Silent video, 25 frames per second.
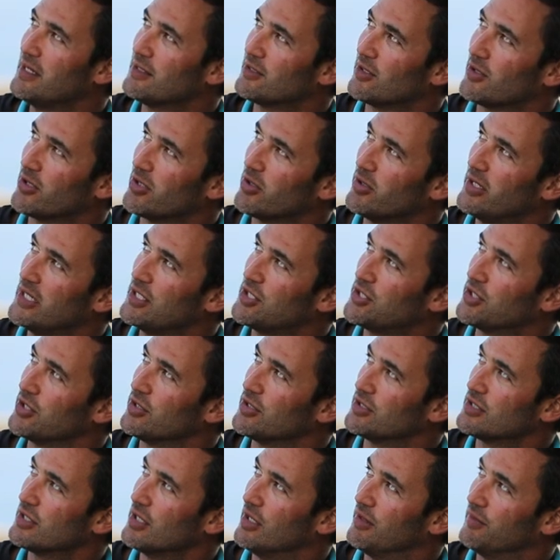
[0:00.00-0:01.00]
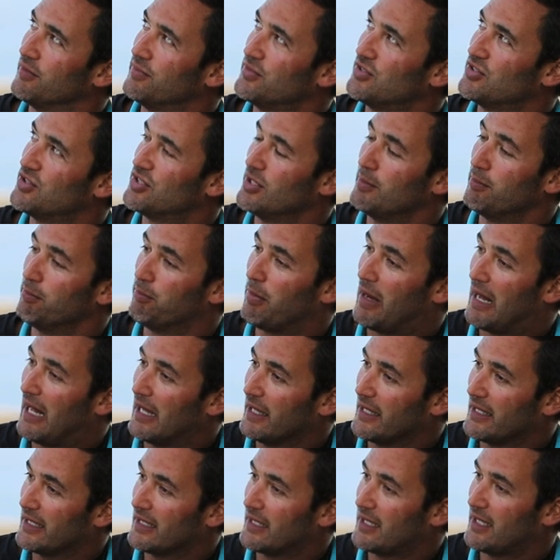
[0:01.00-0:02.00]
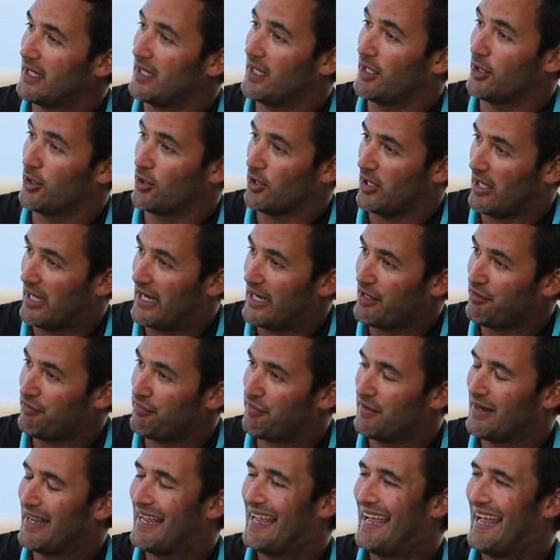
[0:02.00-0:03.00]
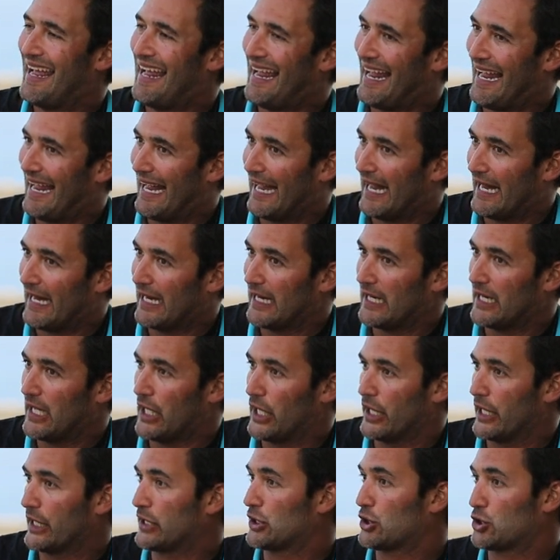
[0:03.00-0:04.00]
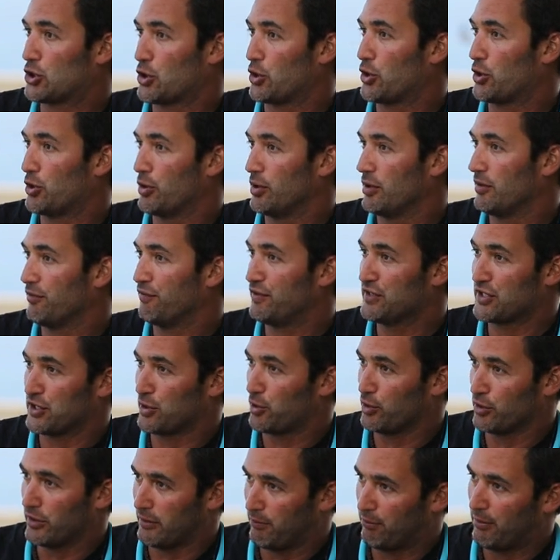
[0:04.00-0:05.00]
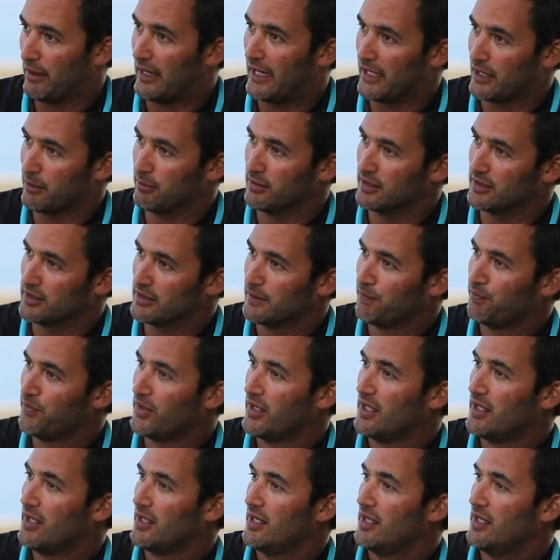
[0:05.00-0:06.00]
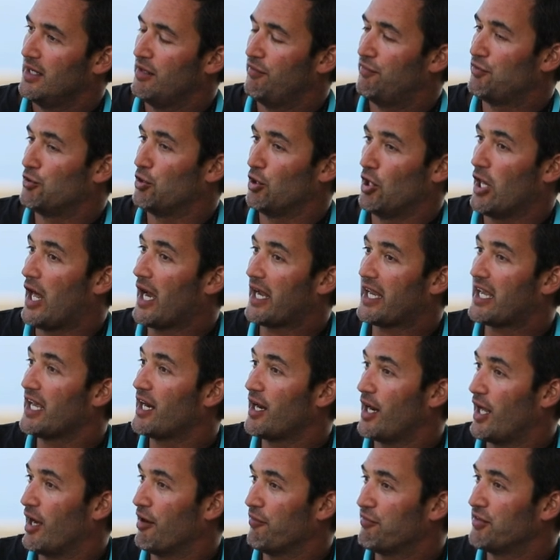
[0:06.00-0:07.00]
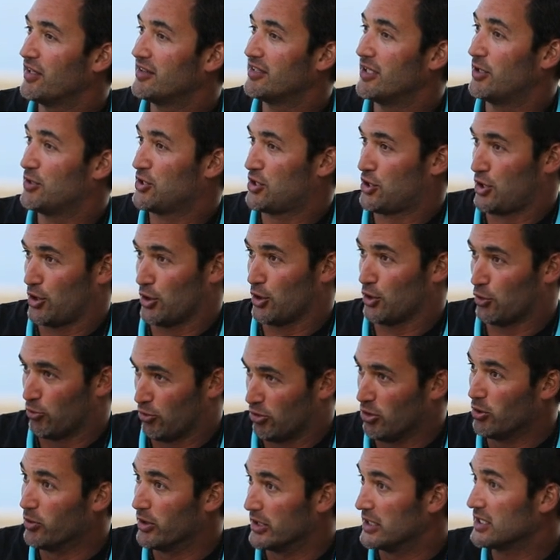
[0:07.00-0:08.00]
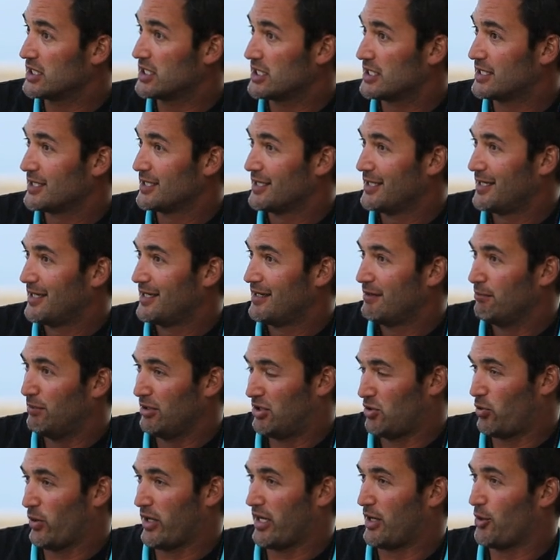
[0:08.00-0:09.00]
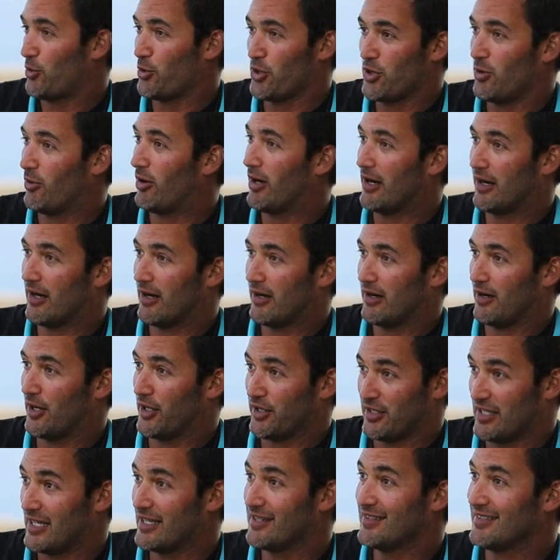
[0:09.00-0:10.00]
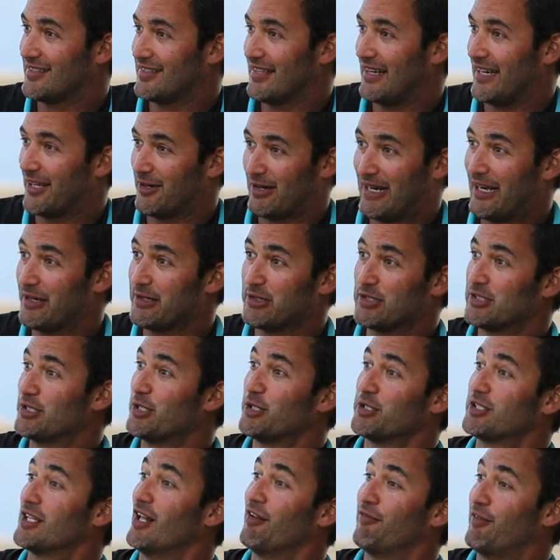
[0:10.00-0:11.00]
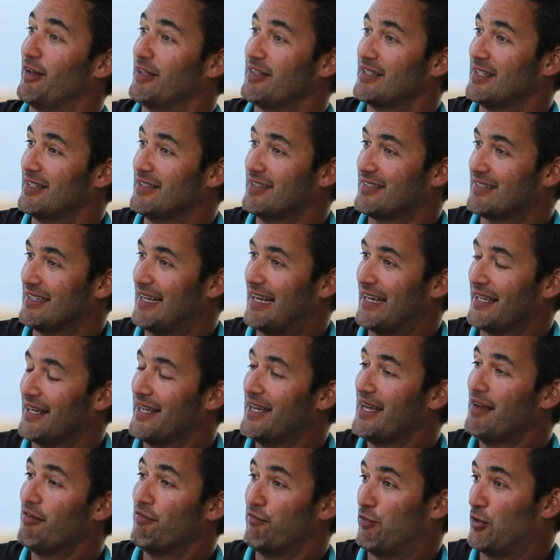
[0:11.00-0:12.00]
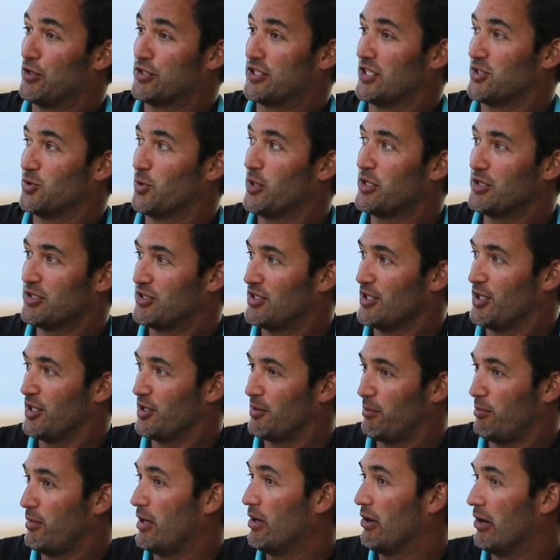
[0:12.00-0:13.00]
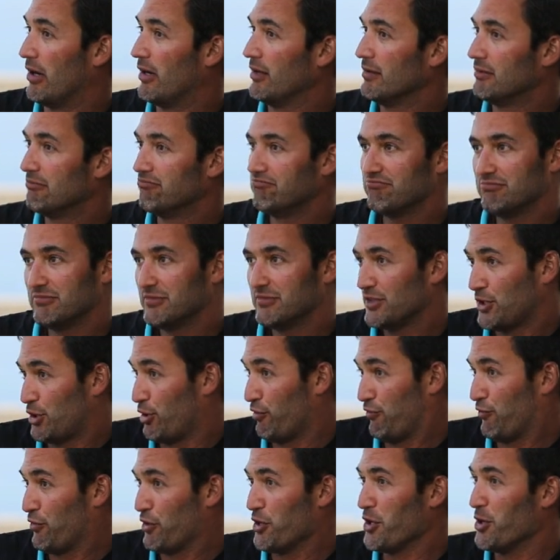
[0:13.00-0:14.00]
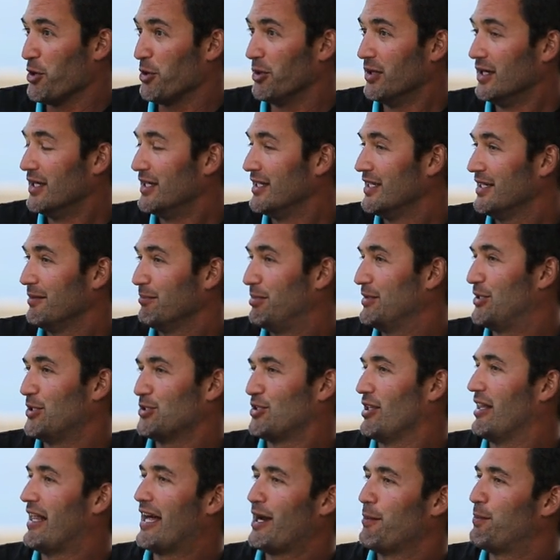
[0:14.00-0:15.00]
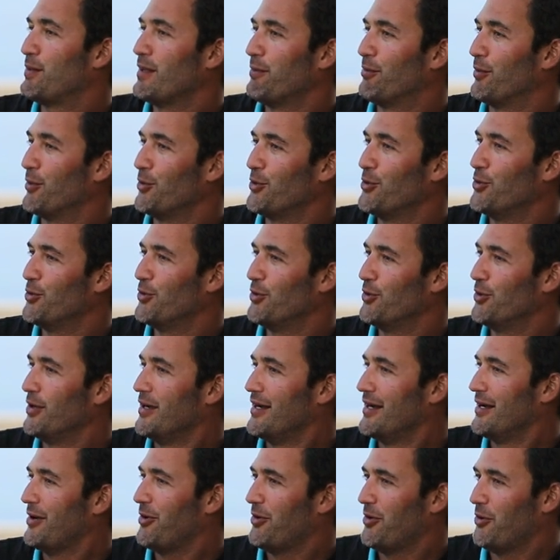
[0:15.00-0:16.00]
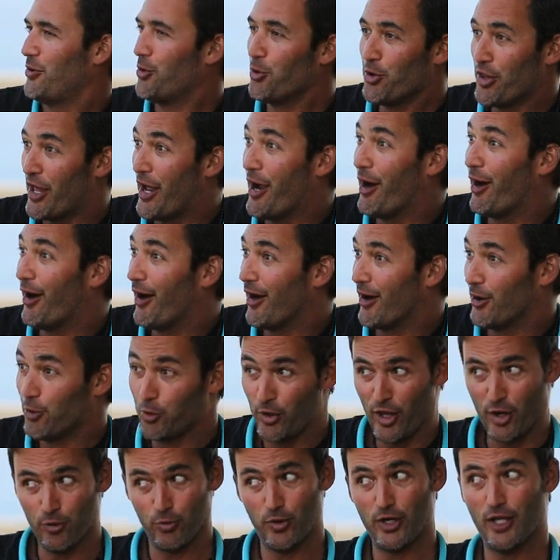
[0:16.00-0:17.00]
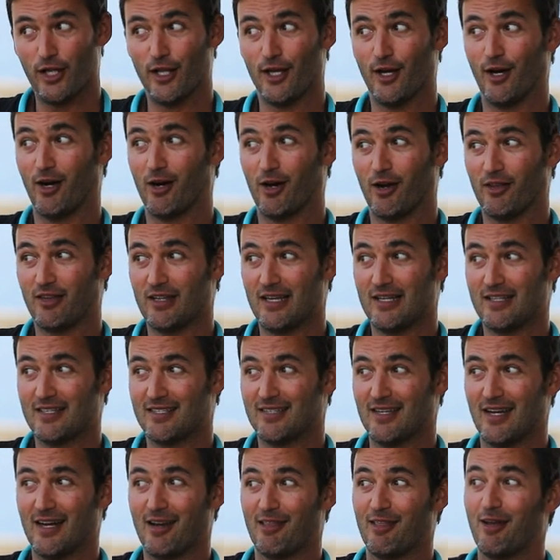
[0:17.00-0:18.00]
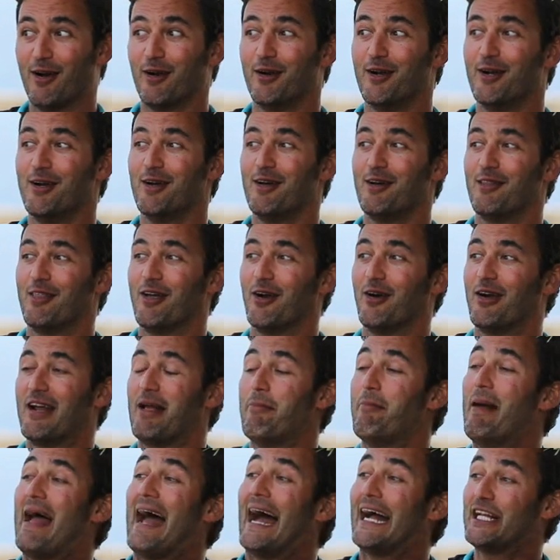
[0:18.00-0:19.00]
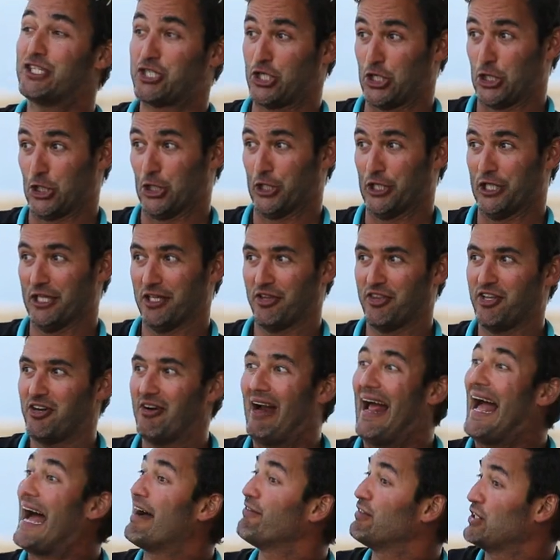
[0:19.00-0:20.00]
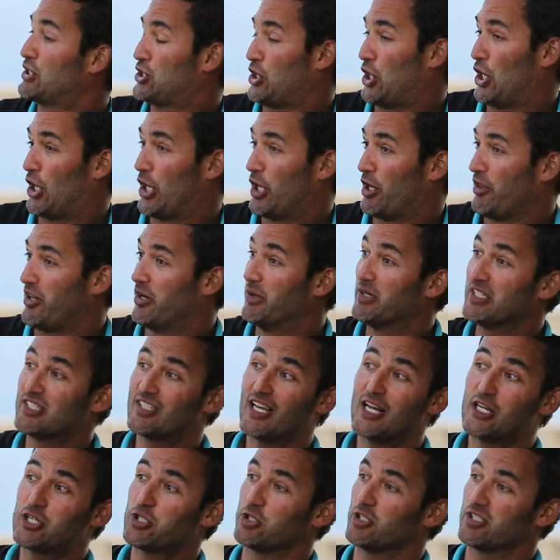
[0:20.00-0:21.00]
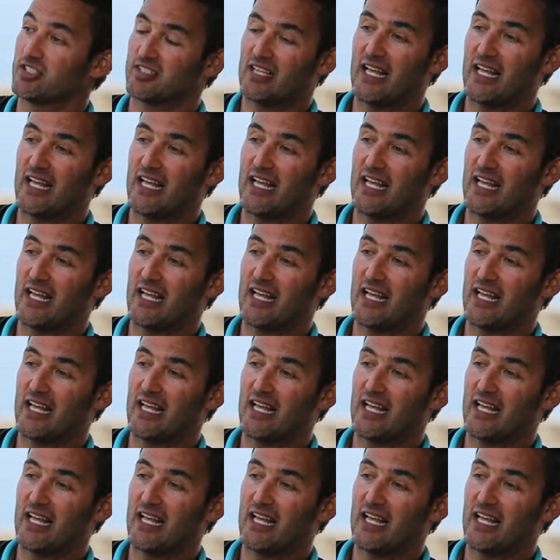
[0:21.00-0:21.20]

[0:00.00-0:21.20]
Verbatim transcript: beings are creatures of symbolic inner life and an external physical embodiment. If you're lucky enough that there's congruence between who you are on the inside or how you see yourself on the inside versus what you see on the mirror, good for you. But there's a lot of people who who they are, who they really are on the inside. They're their imaginal, their avatar, their essential